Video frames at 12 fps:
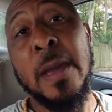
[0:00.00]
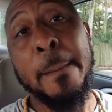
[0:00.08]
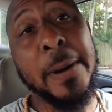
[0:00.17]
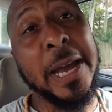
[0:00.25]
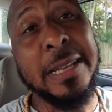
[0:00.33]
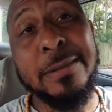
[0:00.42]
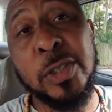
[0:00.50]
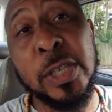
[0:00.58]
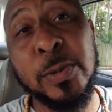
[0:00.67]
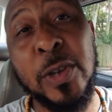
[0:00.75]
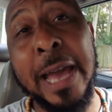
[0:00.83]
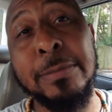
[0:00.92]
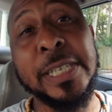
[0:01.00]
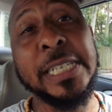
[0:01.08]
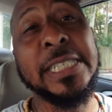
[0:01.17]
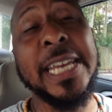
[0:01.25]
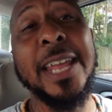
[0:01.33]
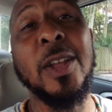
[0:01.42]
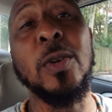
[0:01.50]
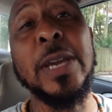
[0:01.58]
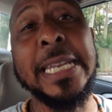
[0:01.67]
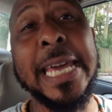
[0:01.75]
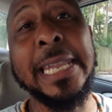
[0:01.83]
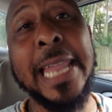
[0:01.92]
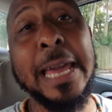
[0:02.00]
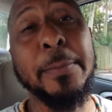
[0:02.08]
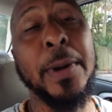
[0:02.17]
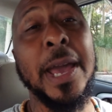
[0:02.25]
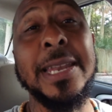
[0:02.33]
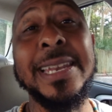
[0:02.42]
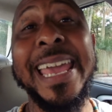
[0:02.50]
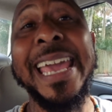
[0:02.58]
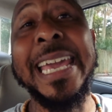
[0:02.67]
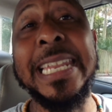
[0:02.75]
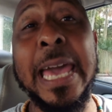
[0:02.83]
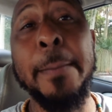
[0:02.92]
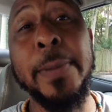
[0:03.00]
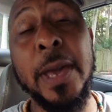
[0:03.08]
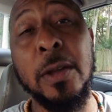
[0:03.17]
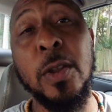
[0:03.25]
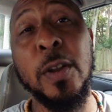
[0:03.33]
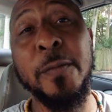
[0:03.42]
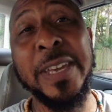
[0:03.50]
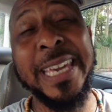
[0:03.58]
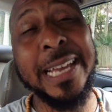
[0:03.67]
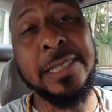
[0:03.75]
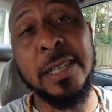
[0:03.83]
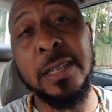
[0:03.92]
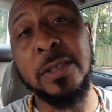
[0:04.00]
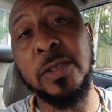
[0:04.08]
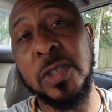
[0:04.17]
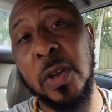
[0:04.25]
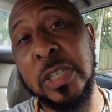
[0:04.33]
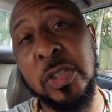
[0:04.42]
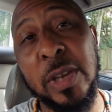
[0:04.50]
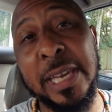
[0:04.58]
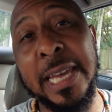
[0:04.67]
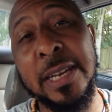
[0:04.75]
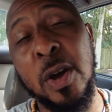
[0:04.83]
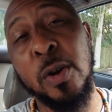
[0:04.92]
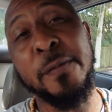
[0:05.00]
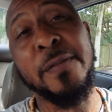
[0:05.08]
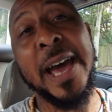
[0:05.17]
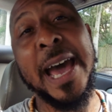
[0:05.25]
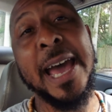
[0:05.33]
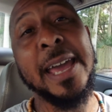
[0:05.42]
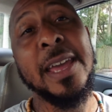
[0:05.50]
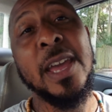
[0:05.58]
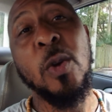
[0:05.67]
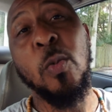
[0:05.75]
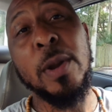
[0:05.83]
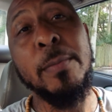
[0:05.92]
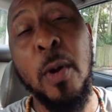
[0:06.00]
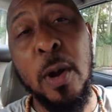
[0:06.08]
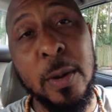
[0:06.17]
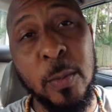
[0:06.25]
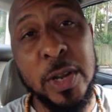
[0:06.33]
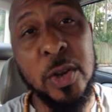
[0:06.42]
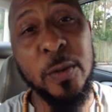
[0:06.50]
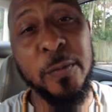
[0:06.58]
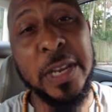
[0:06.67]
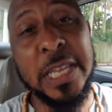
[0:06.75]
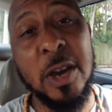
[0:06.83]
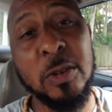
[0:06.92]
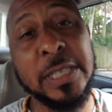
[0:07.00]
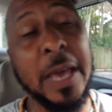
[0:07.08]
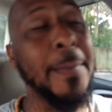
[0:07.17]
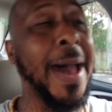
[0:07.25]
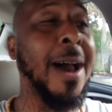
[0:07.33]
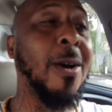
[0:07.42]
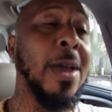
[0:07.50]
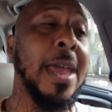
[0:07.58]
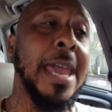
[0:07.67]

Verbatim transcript: But subscribe to the channel, hit that like button, hit that bell notification so that you can get notified when new videos come out.